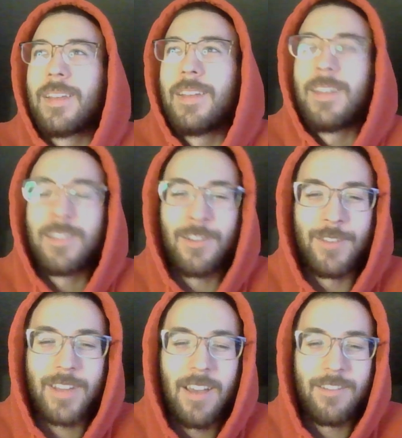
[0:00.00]
So it's
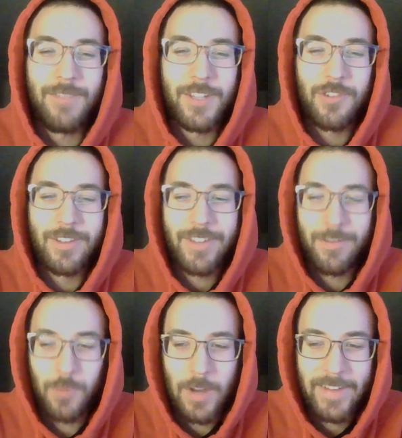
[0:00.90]
kind of interesting
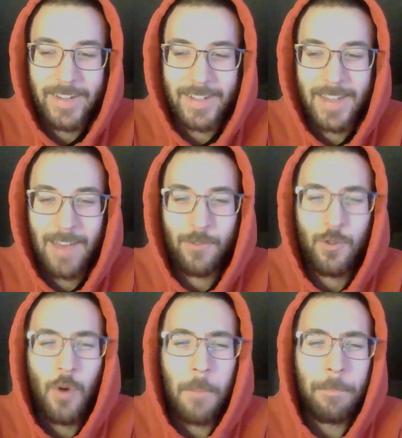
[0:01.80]
breaking it down
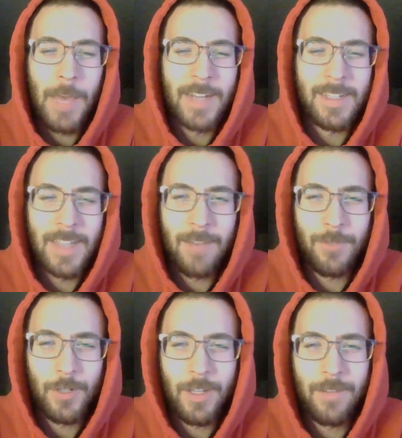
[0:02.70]
to a meta
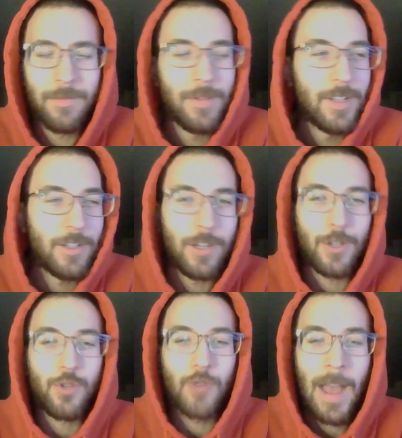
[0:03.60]
level of
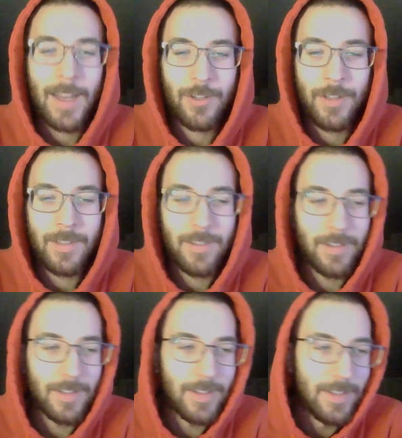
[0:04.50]
distractions
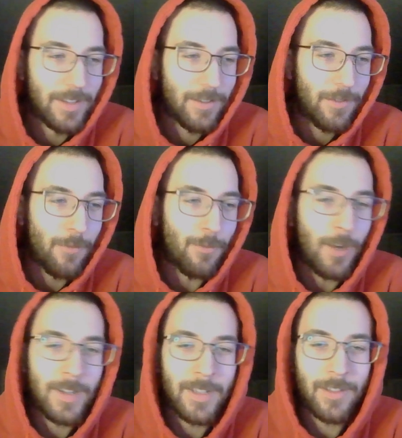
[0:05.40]
and
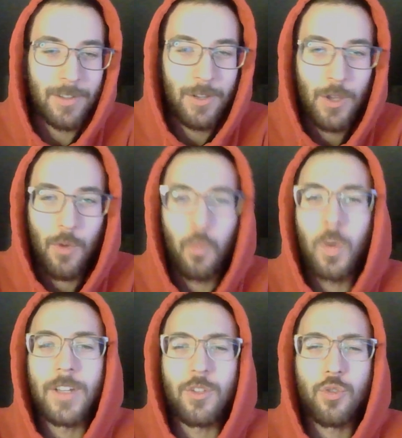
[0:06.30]
what is
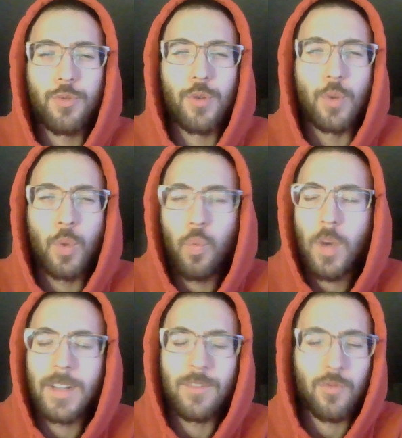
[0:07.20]
truth, what
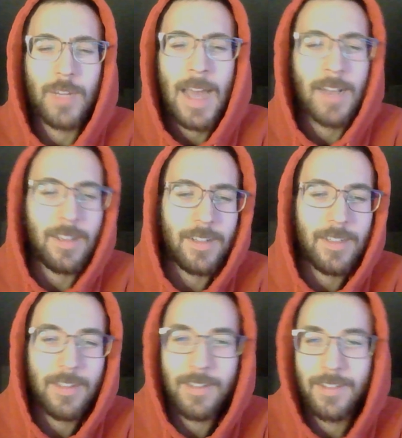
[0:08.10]
is reality,
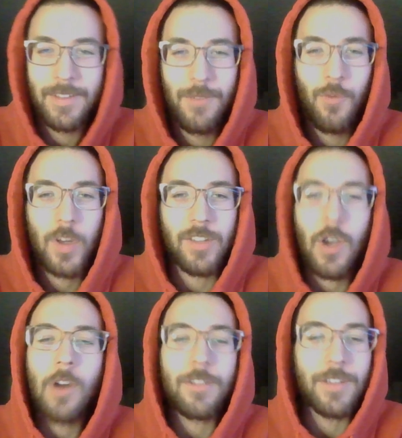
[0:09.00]
what is
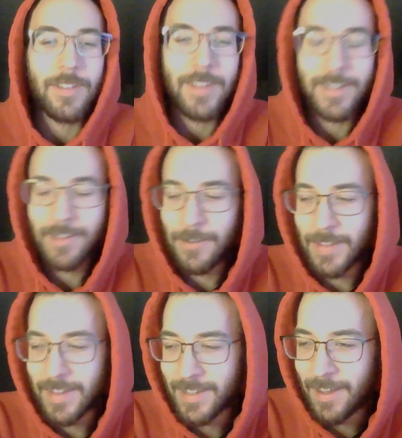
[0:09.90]
consciousness, all
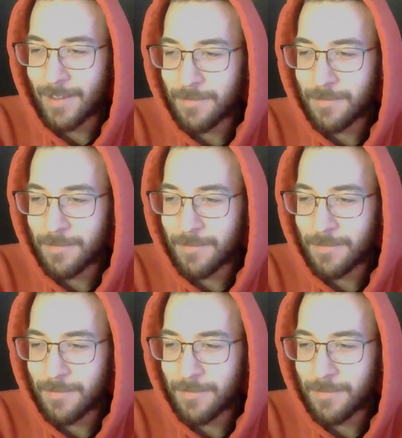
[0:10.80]
this stuff.